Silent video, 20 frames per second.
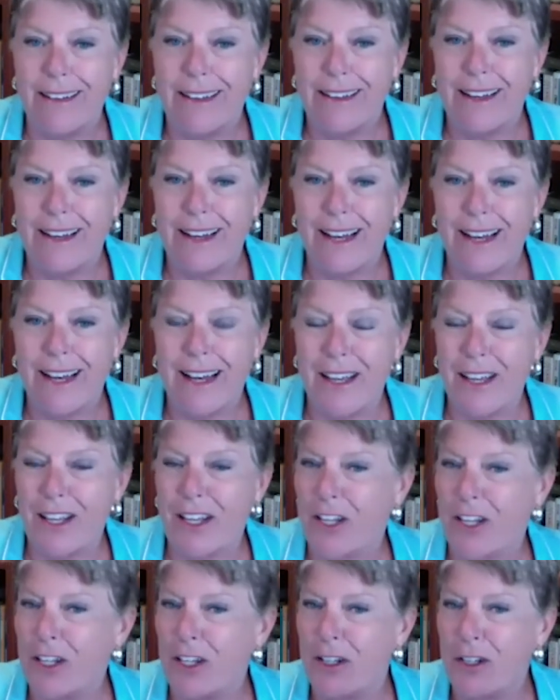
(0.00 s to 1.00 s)
uh,
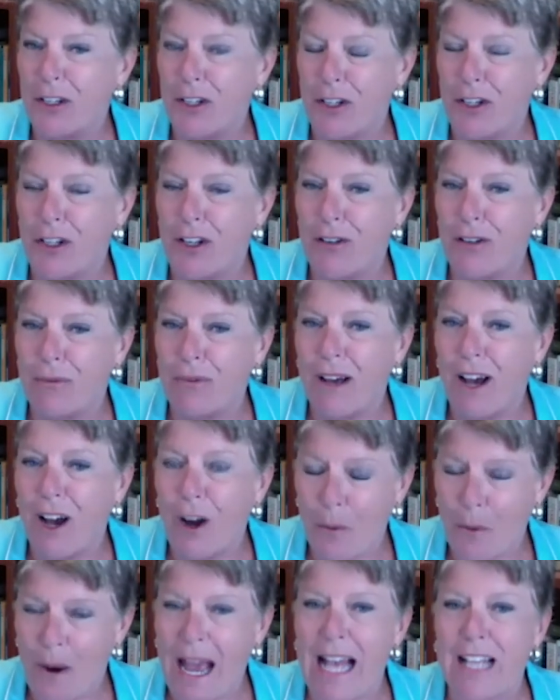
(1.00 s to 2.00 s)
you, you, know,
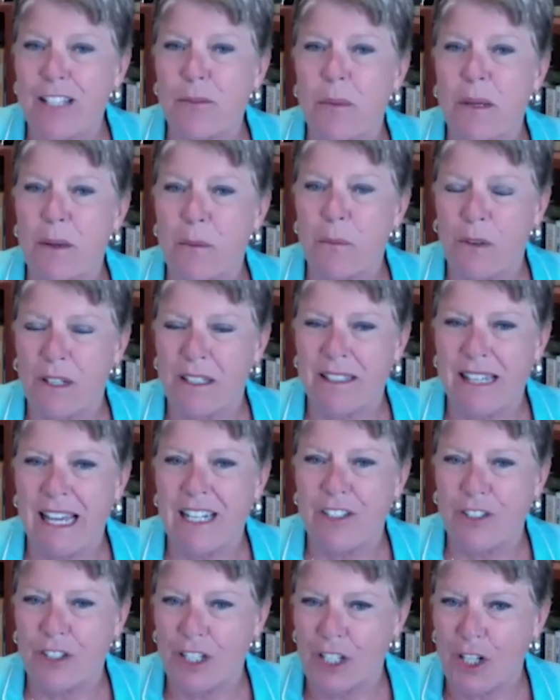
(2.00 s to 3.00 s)
harassment was
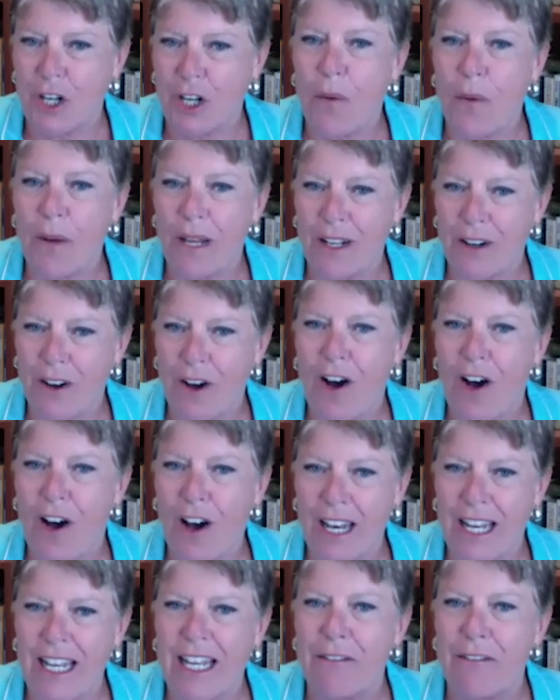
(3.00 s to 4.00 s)
actually going
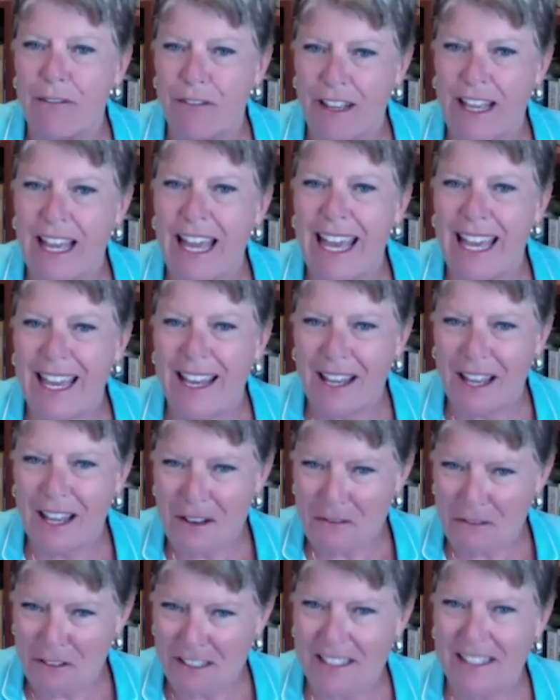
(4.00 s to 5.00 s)
on in VA
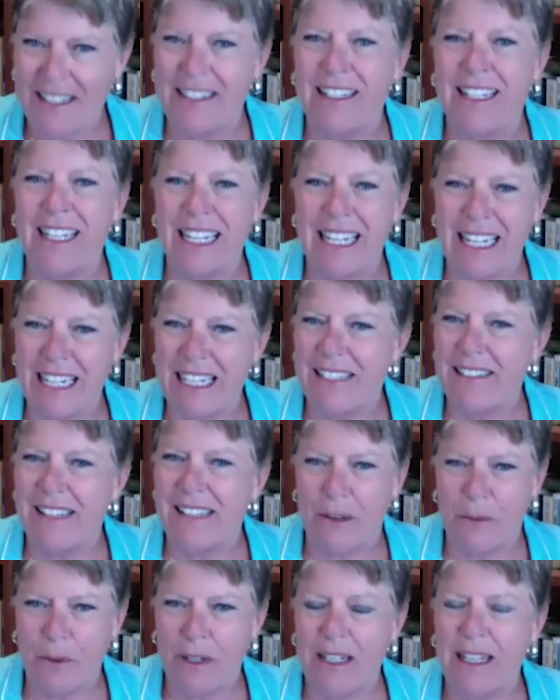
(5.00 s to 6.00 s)
facilities,
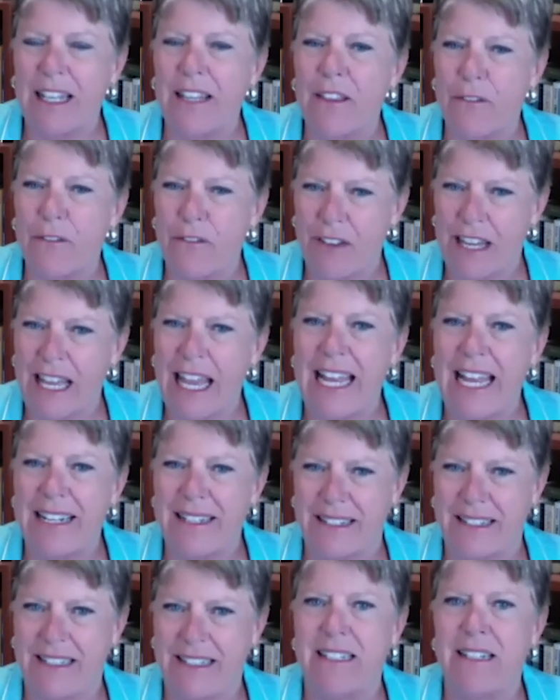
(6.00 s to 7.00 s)
and really the VA
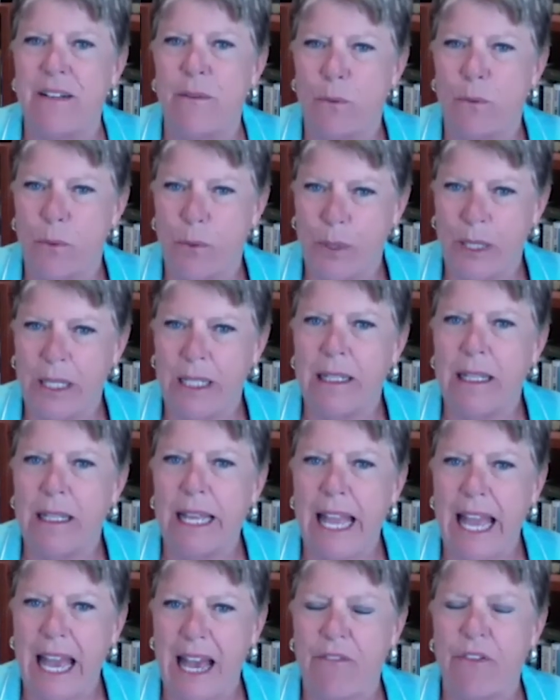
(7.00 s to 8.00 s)
didn't really
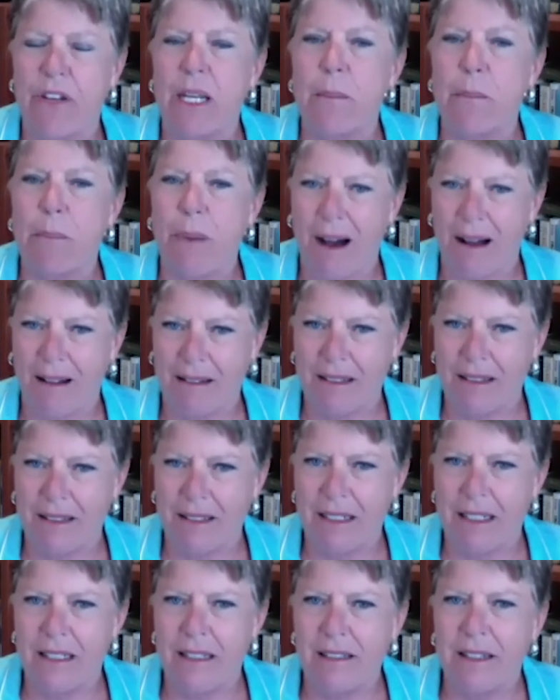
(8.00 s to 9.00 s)
have any
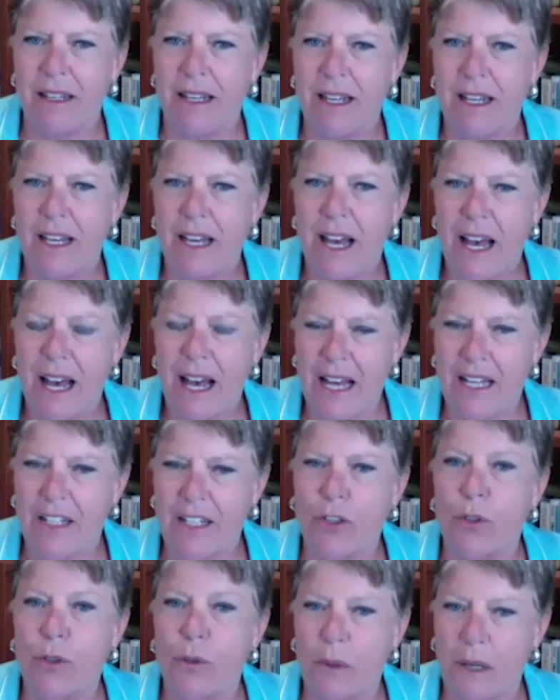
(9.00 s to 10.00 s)
policies uh,
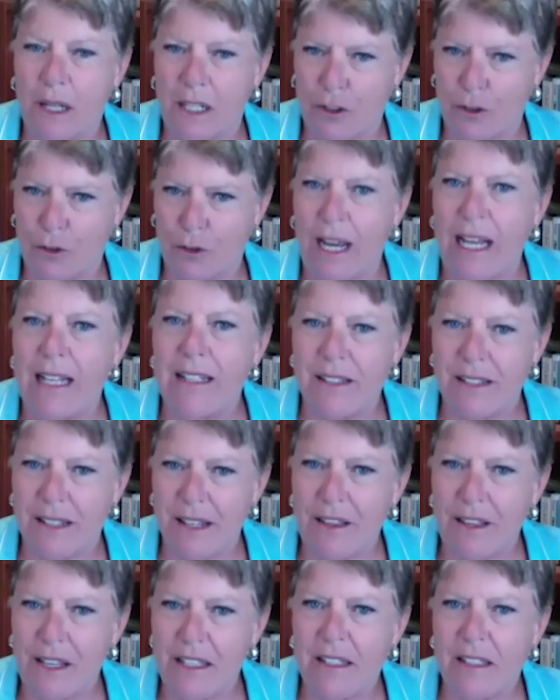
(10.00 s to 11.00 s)
to address
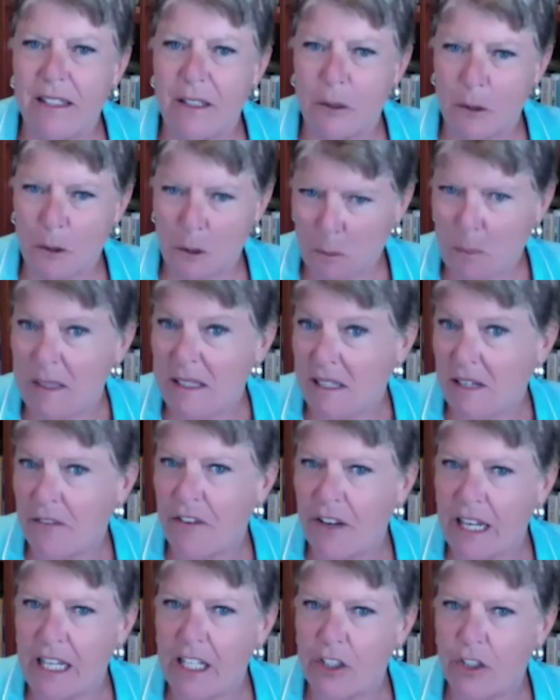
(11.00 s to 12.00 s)
this
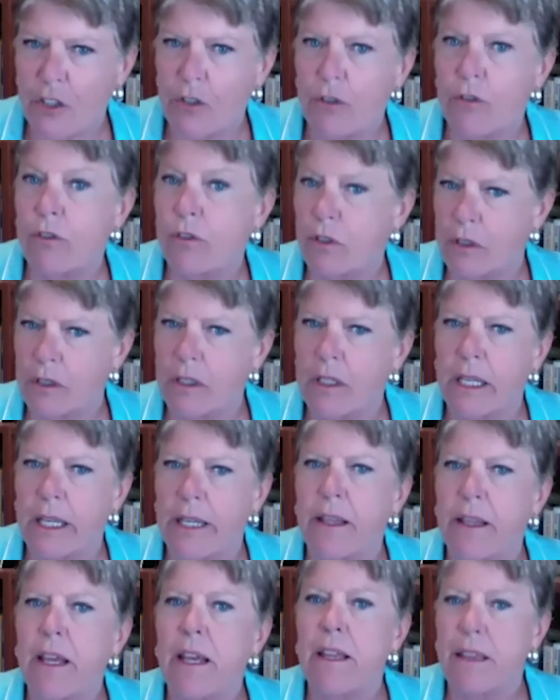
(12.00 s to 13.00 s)
specific issue.
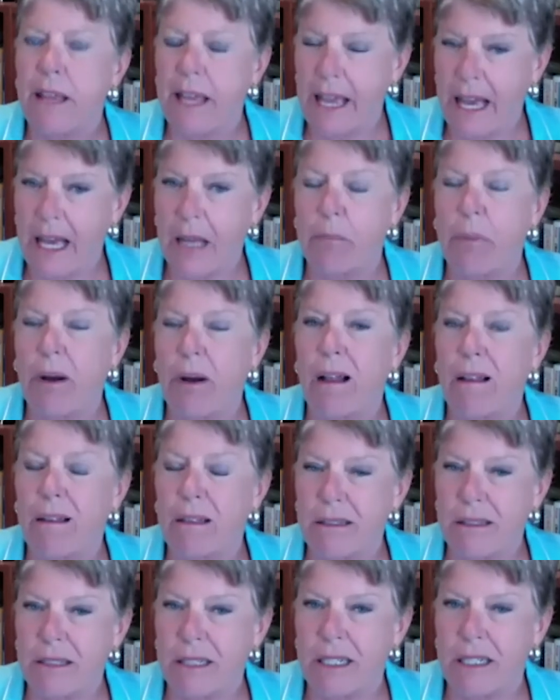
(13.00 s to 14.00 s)
Certainly, they had
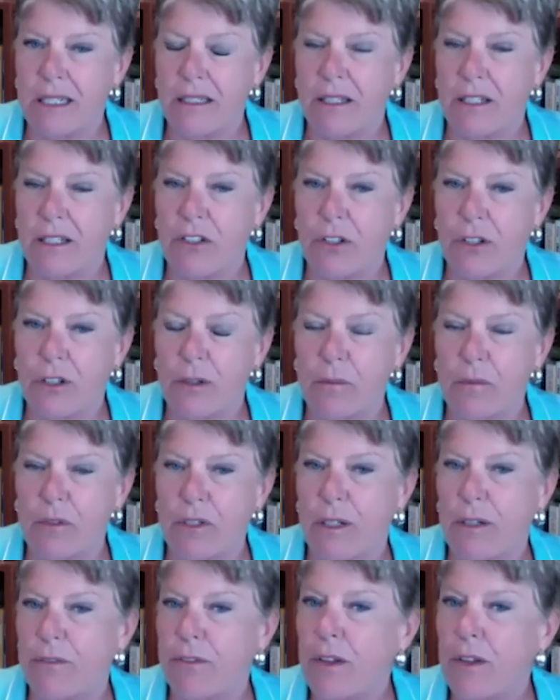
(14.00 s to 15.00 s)
policies in terms of